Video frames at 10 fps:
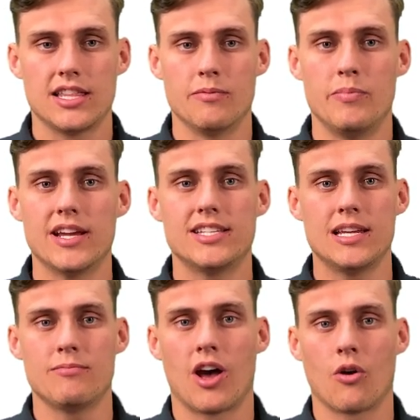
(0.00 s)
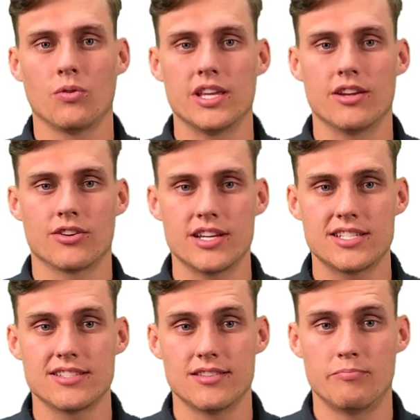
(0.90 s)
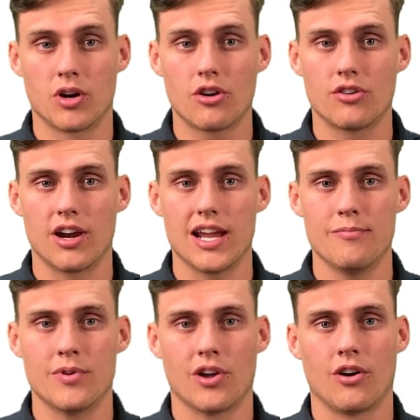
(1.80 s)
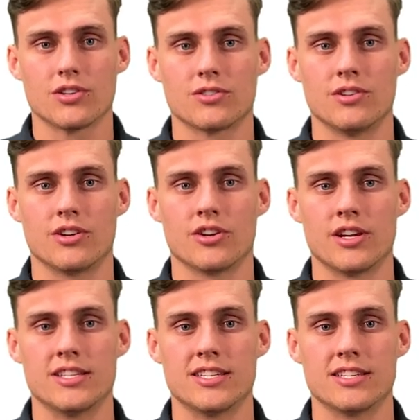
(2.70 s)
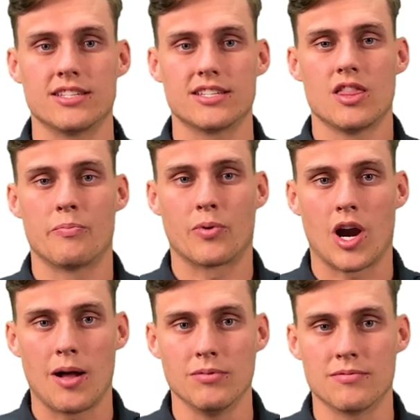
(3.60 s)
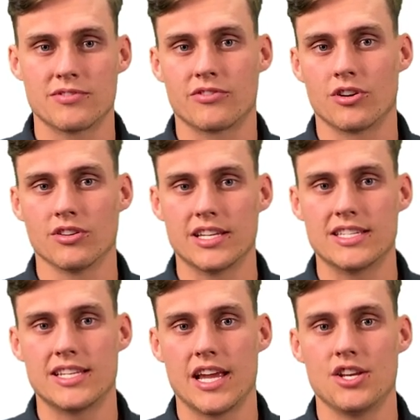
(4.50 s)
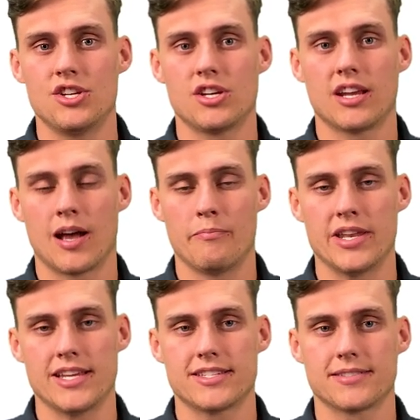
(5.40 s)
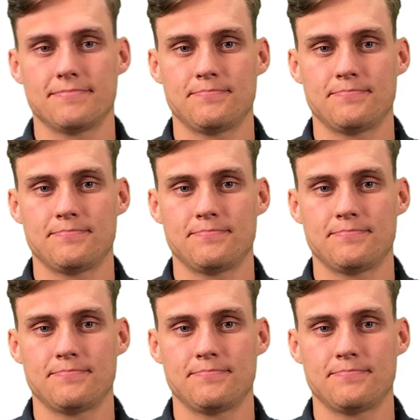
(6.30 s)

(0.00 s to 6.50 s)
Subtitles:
The big team not only increases the burn rate, but also increases the problems for early stage companies.